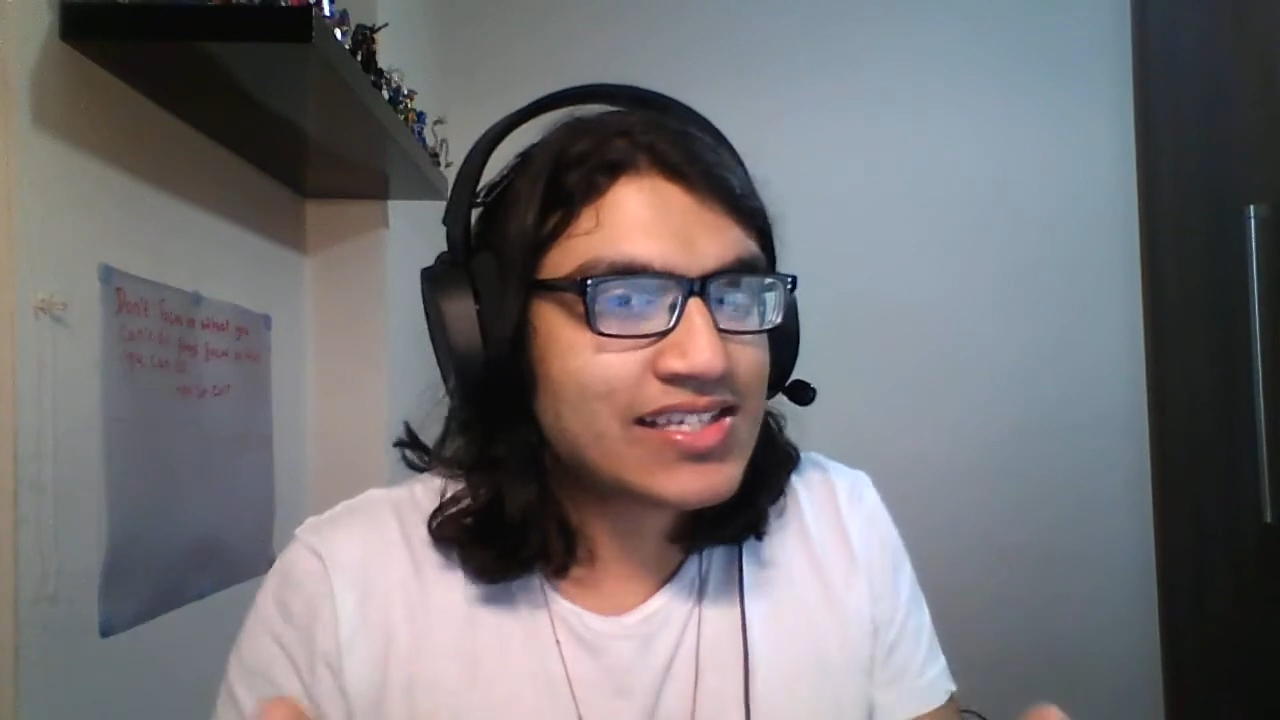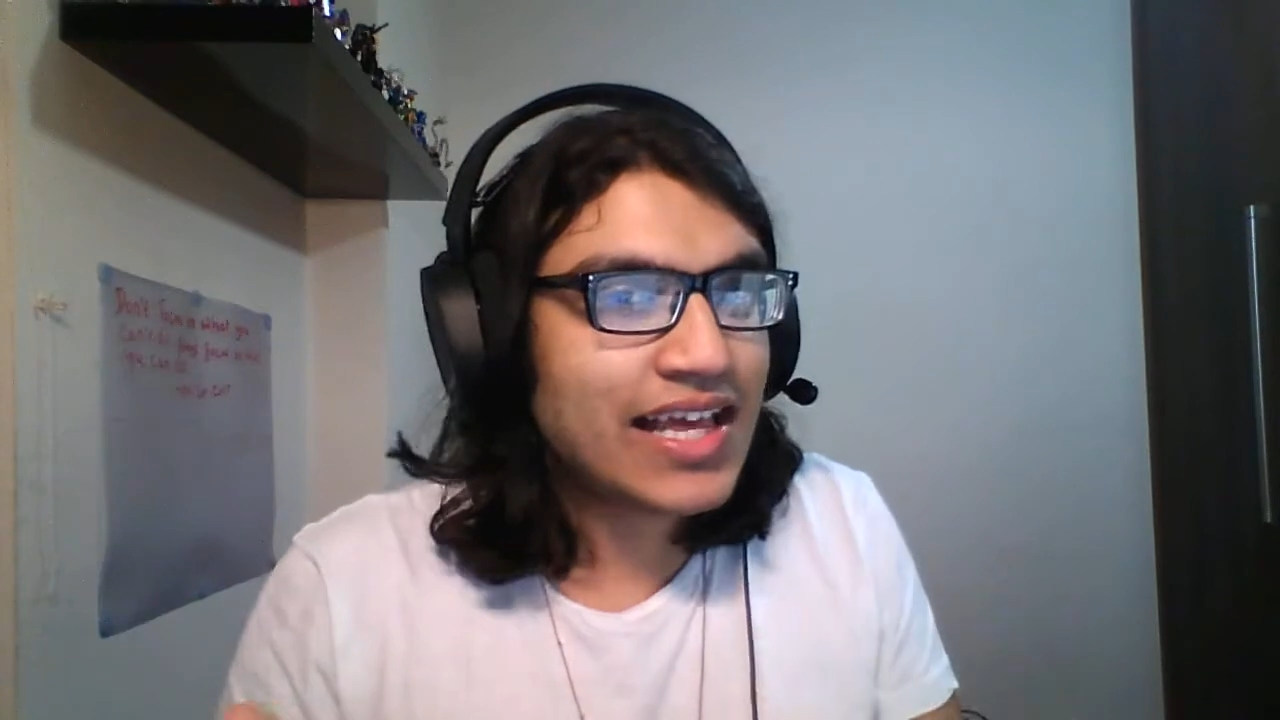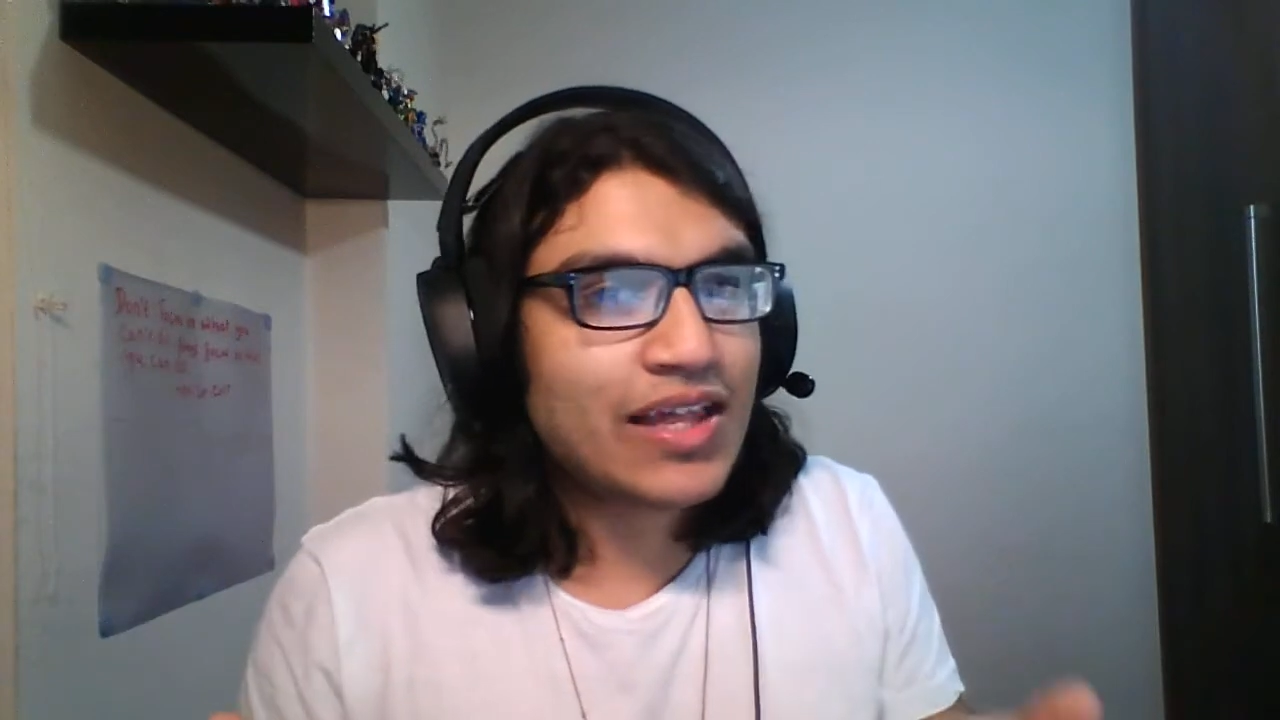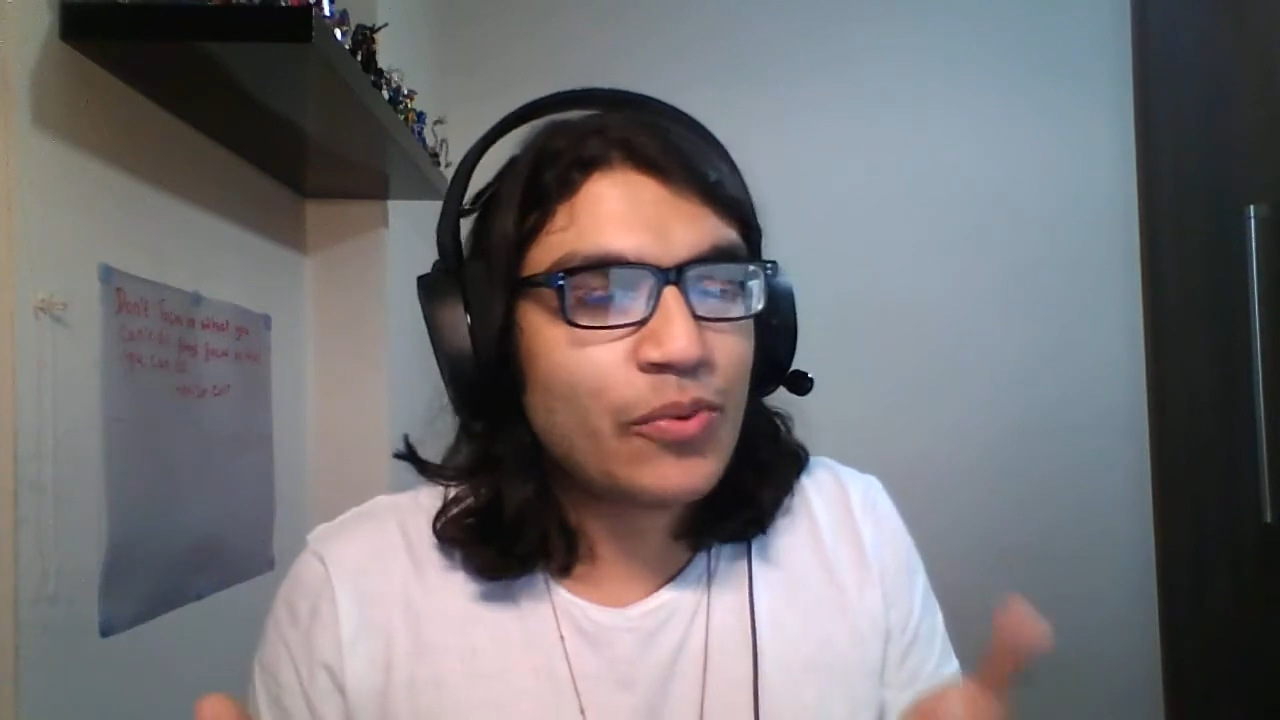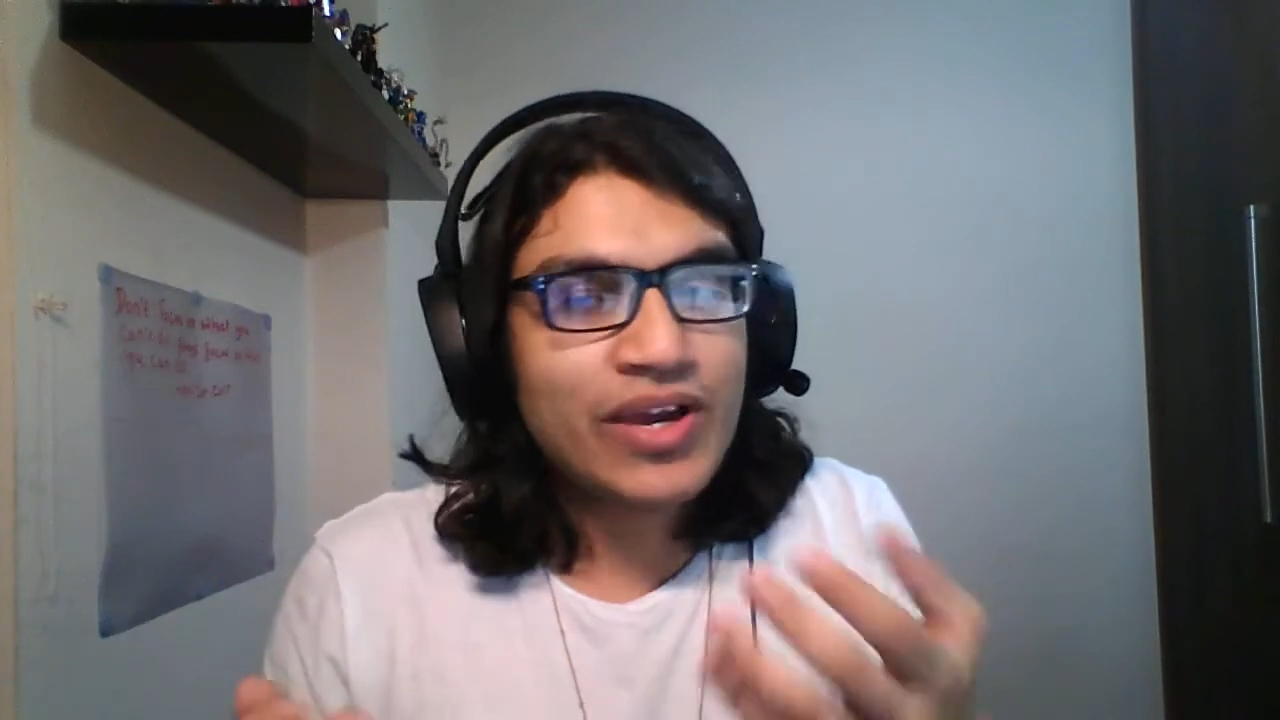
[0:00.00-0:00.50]

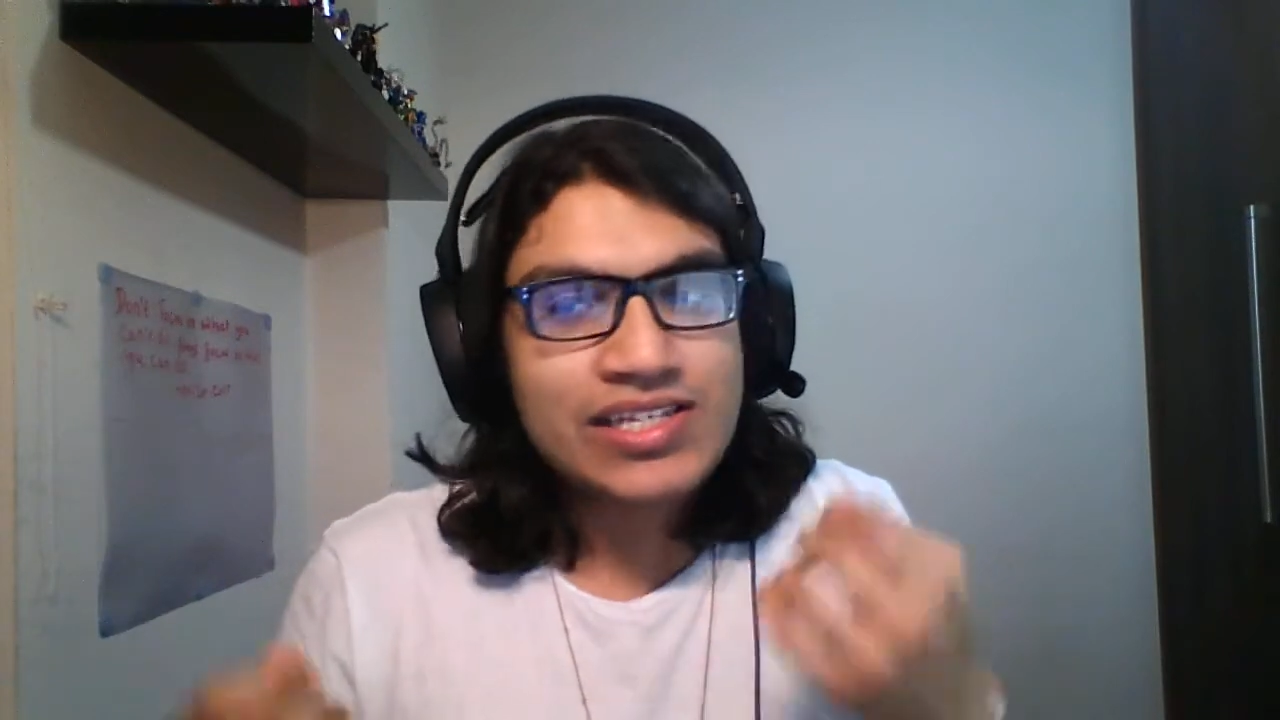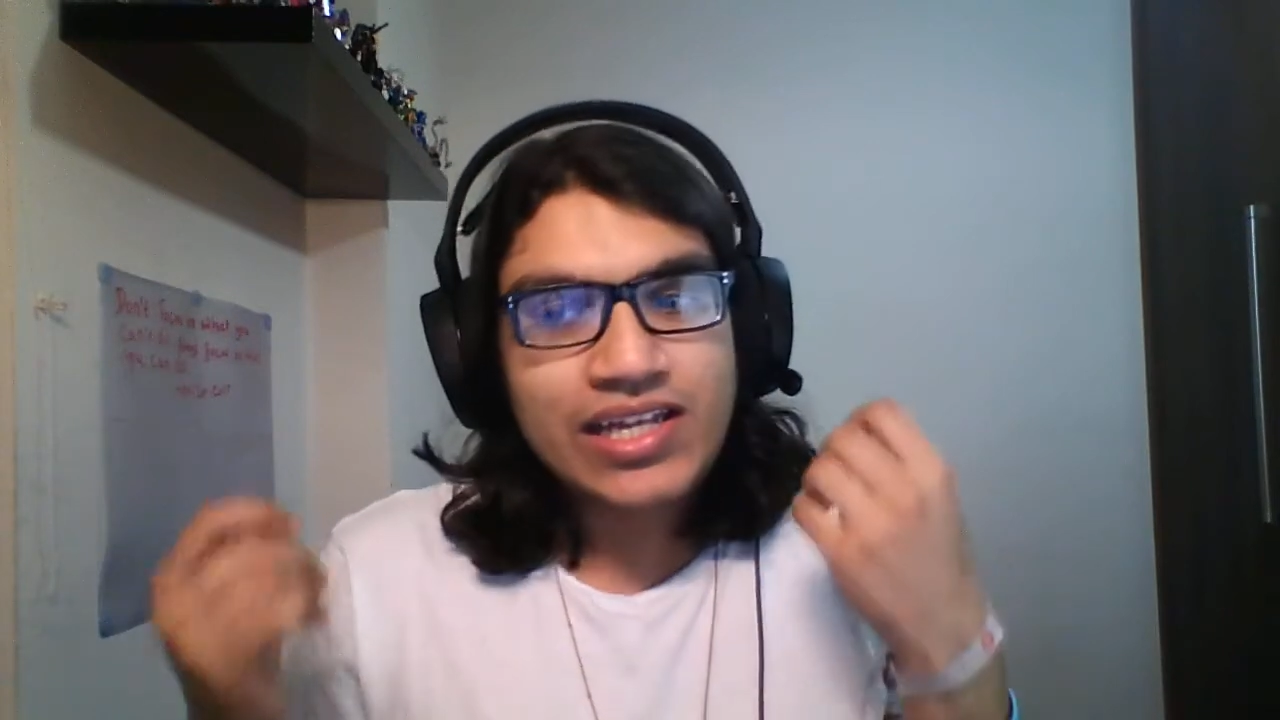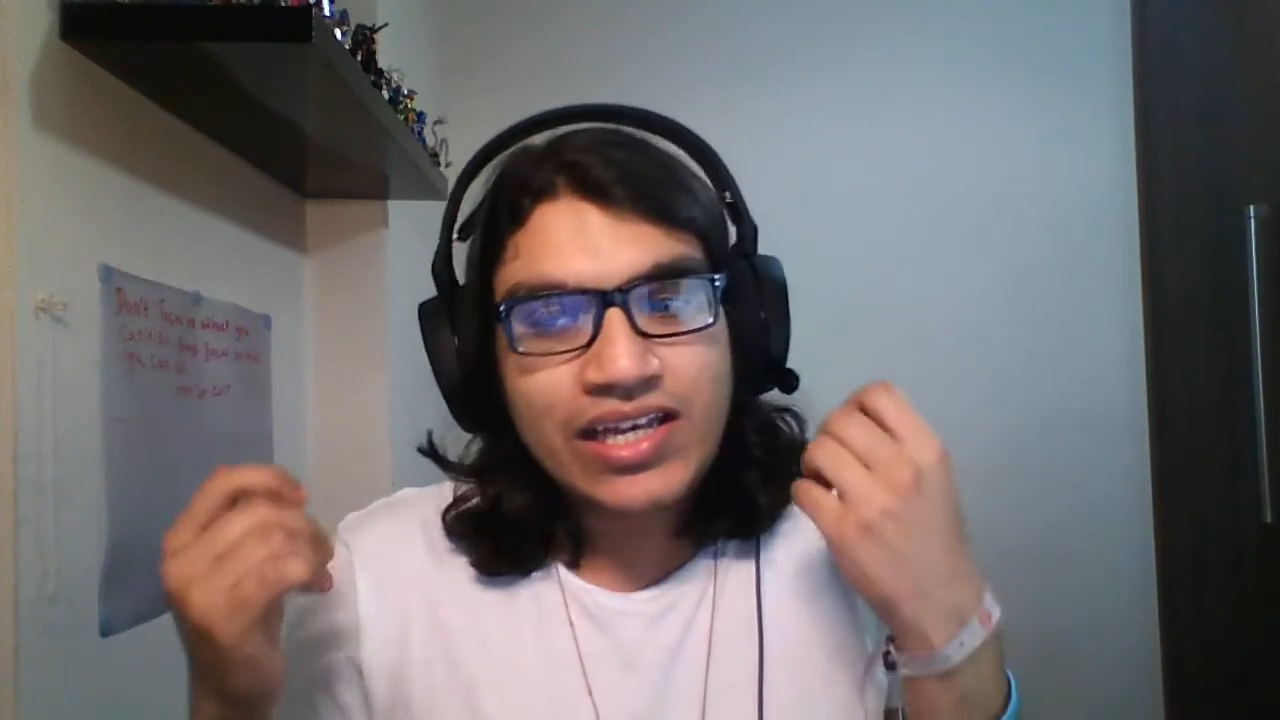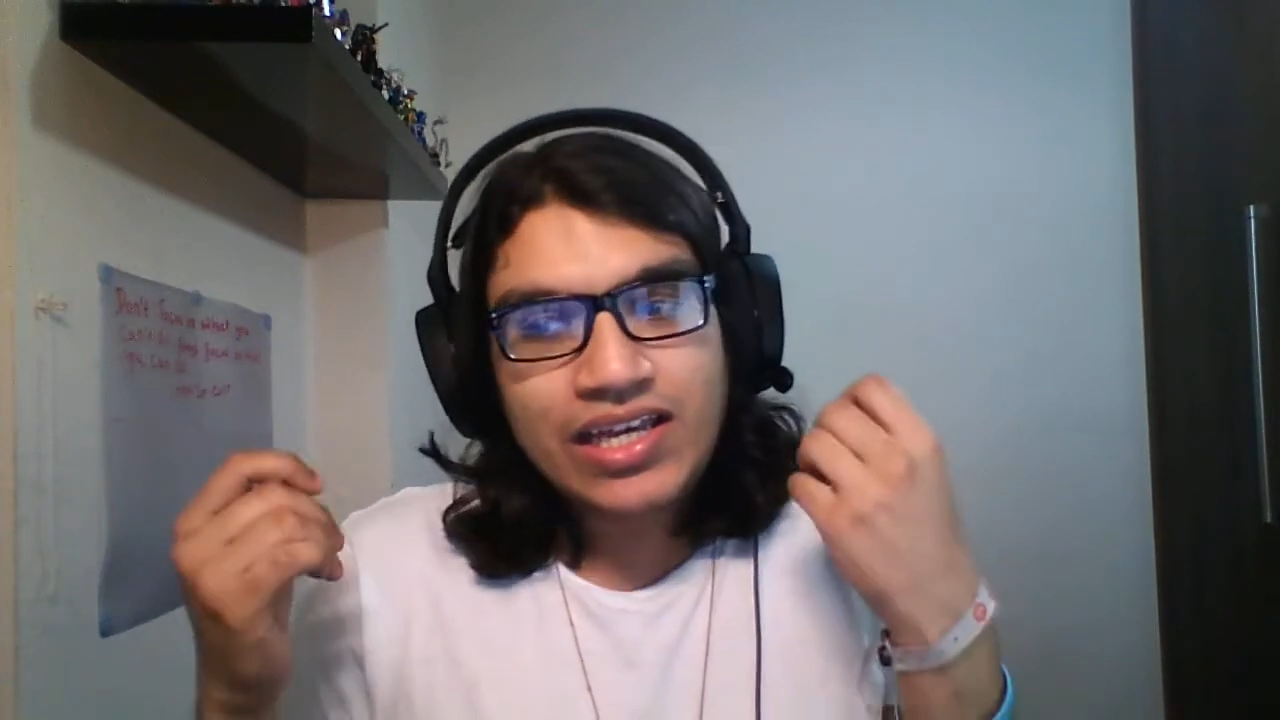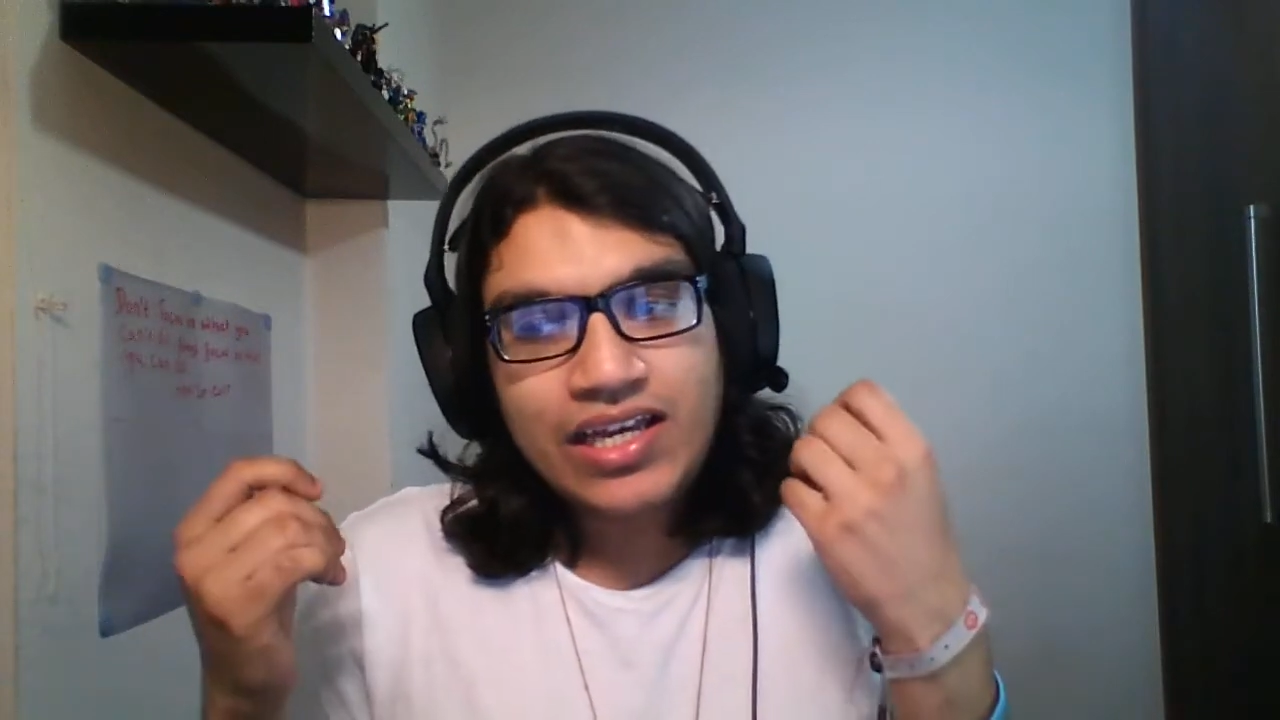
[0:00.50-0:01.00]
like that way, it's
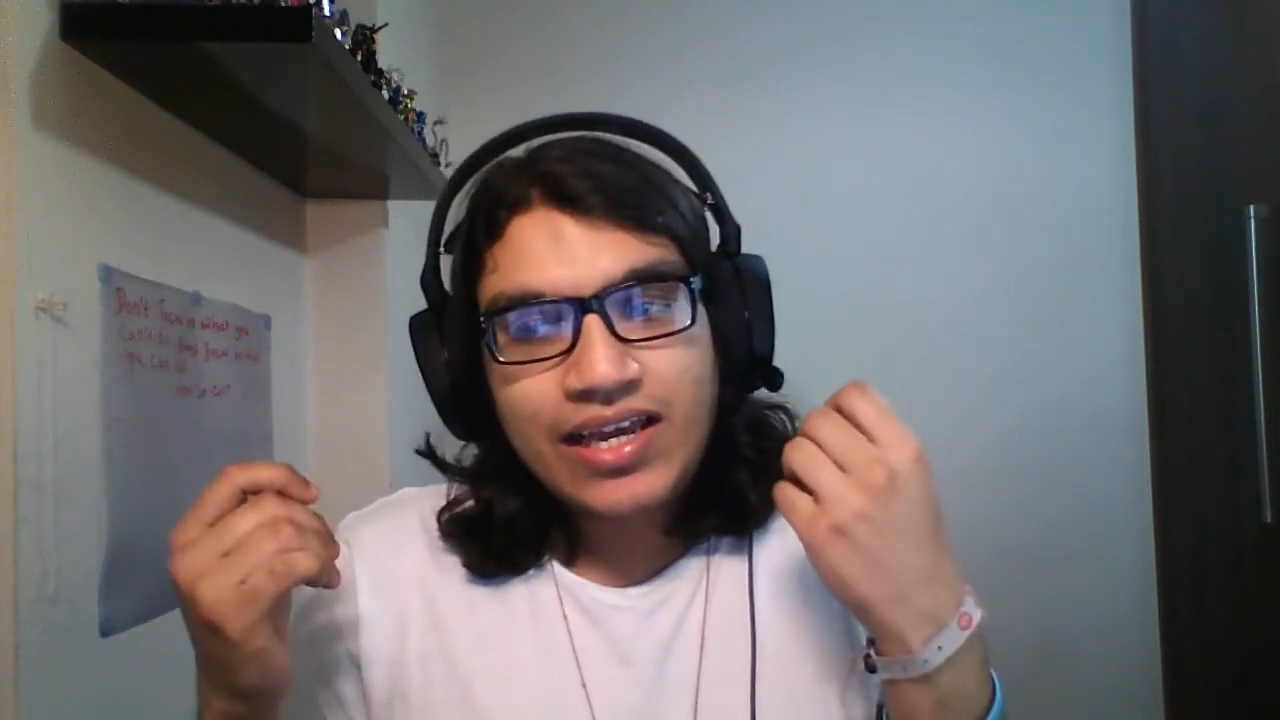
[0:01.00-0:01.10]
like,